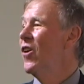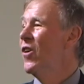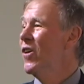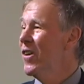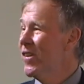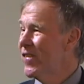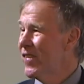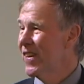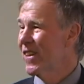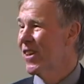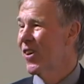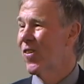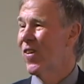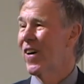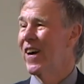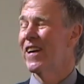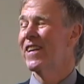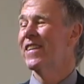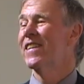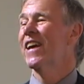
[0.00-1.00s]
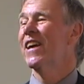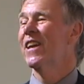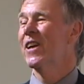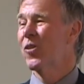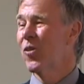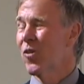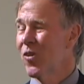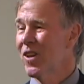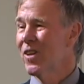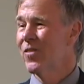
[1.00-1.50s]
losing the weight,
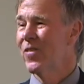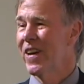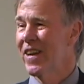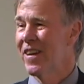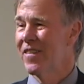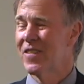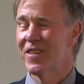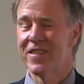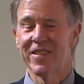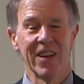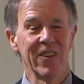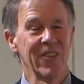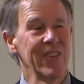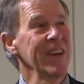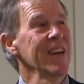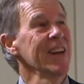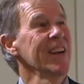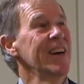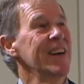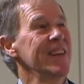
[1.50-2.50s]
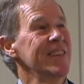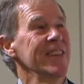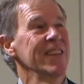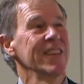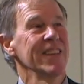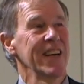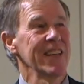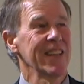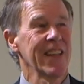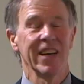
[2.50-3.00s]
getting all the benefits, and
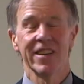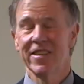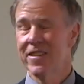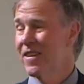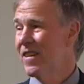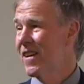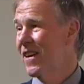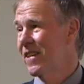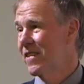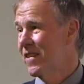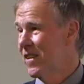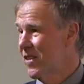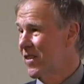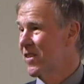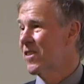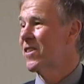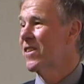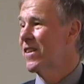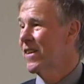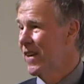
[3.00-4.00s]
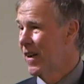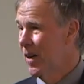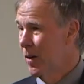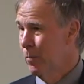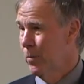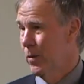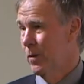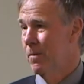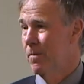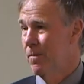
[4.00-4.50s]
realizing that actually the dietitians couldn't
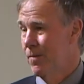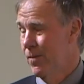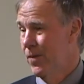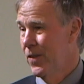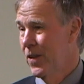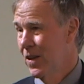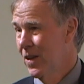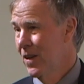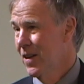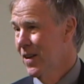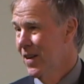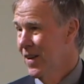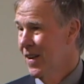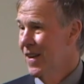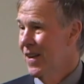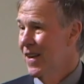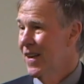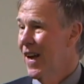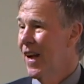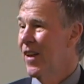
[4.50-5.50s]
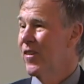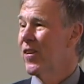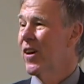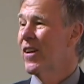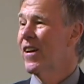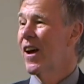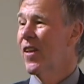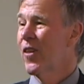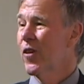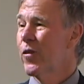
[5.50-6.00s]
help them. And
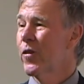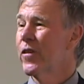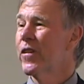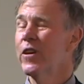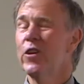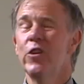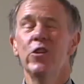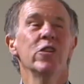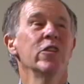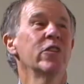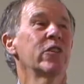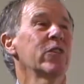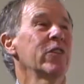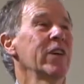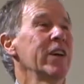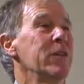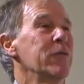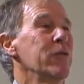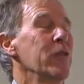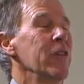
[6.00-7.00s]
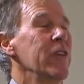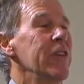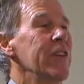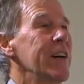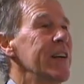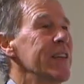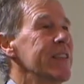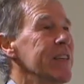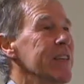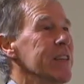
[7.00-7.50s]
so now this is a huge threat for the
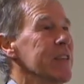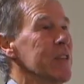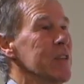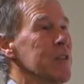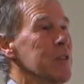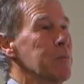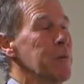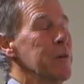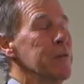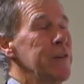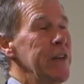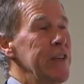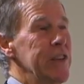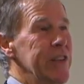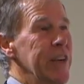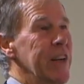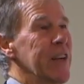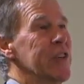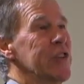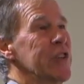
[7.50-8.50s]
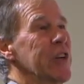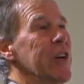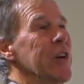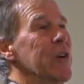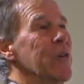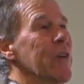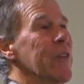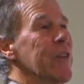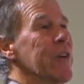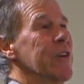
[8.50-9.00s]
dietetics profession, and I'll show
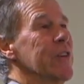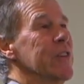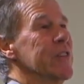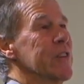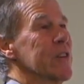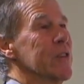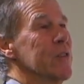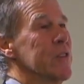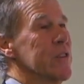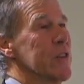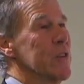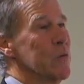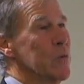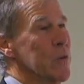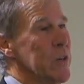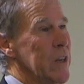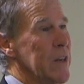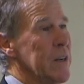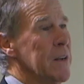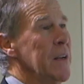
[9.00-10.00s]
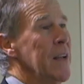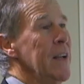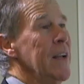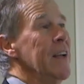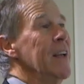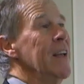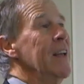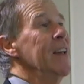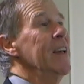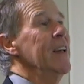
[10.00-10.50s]
you what the consequences were.
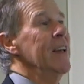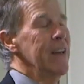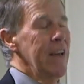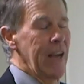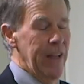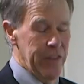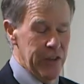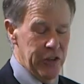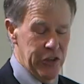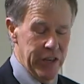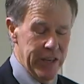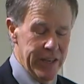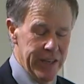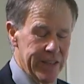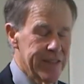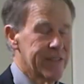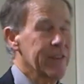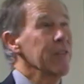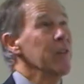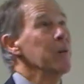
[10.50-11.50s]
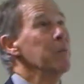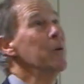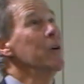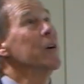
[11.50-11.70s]
And the genius of the